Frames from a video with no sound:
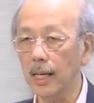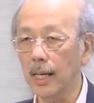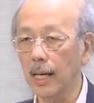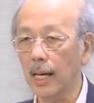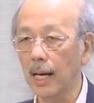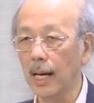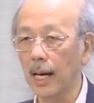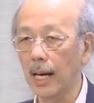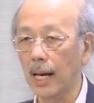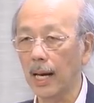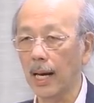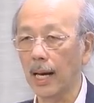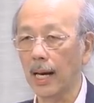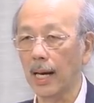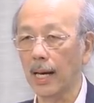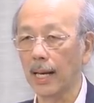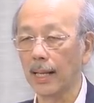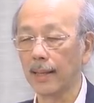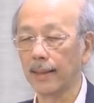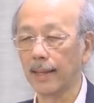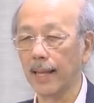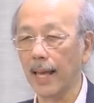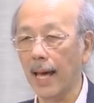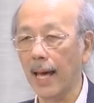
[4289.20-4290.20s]
uh,
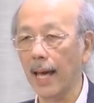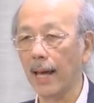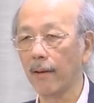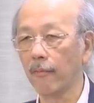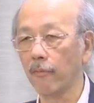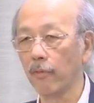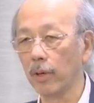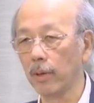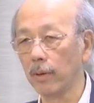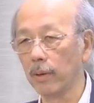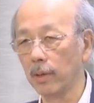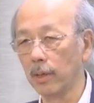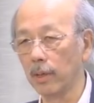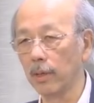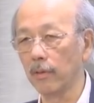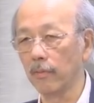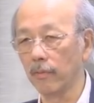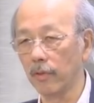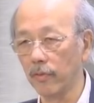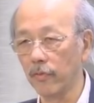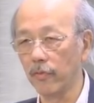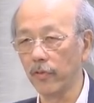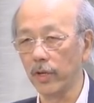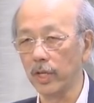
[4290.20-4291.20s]
then we,
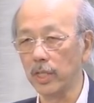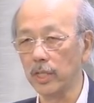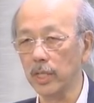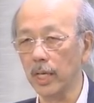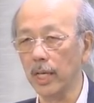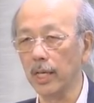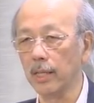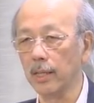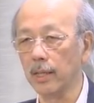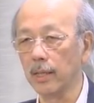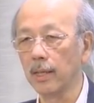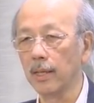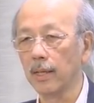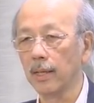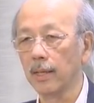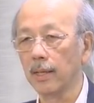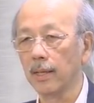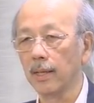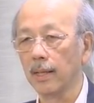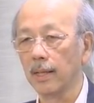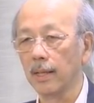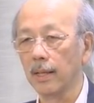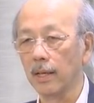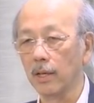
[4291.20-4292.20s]
we freeze it,
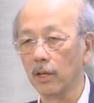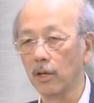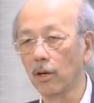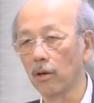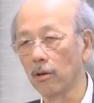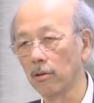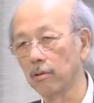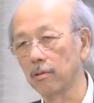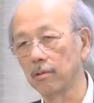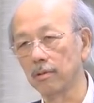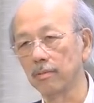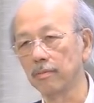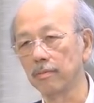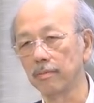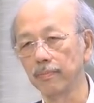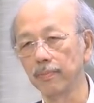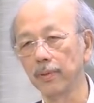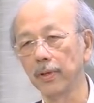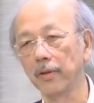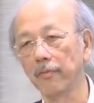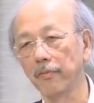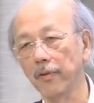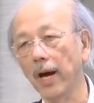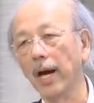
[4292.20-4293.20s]
you know,
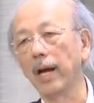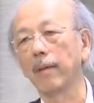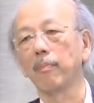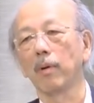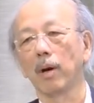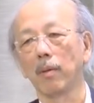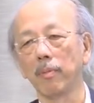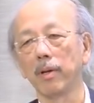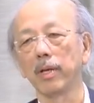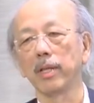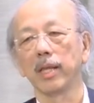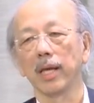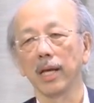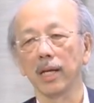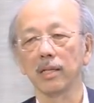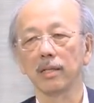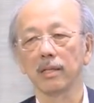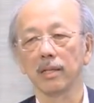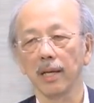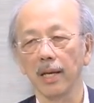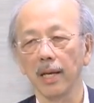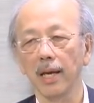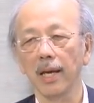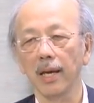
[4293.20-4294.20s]
purify probably takes
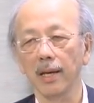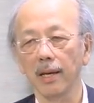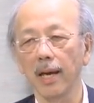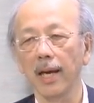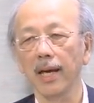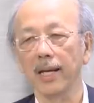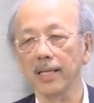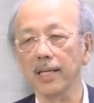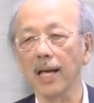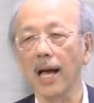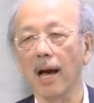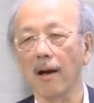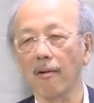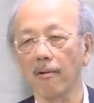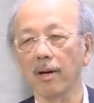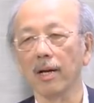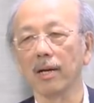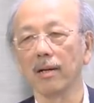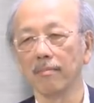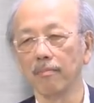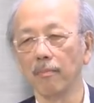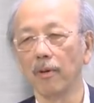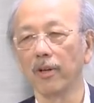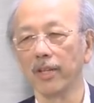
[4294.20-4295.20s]
X
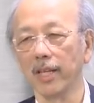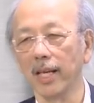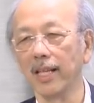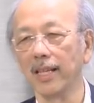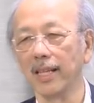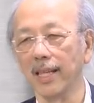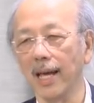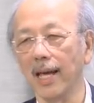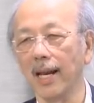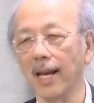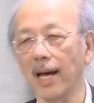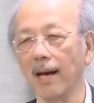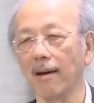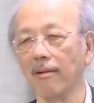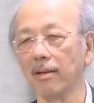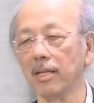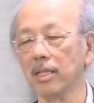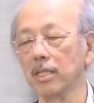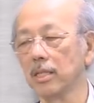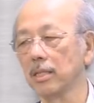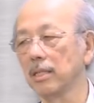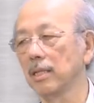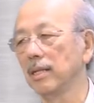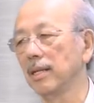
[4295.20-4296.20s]
hour, more than 10
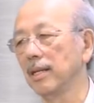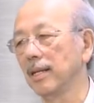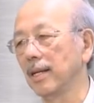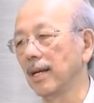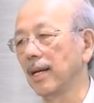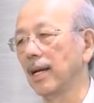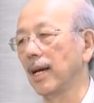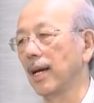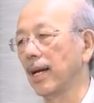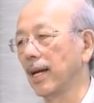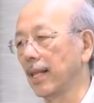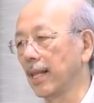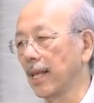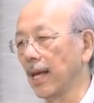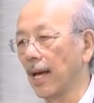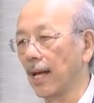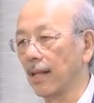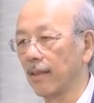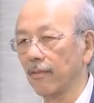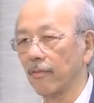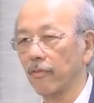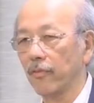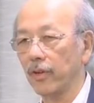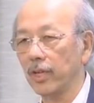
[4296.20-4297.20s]
hours and
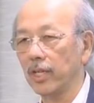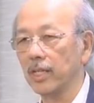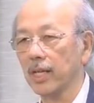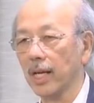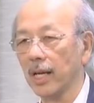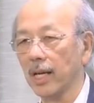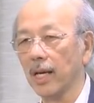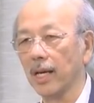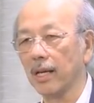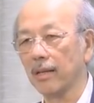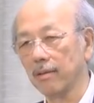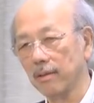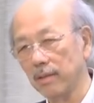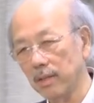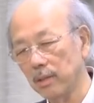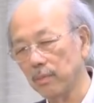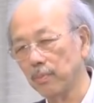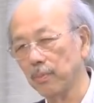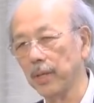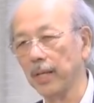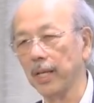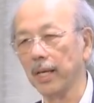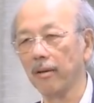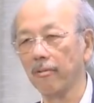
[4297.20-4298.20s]
then freezing it is
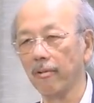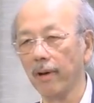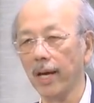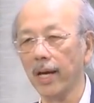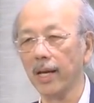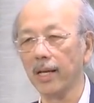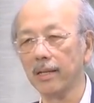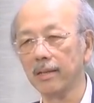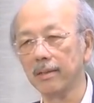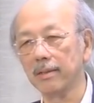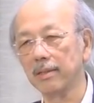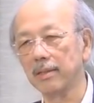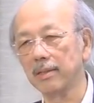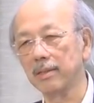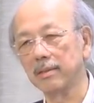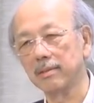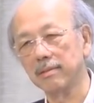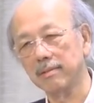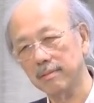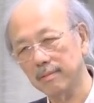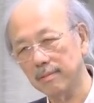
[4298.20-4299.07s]
pretty quick, it's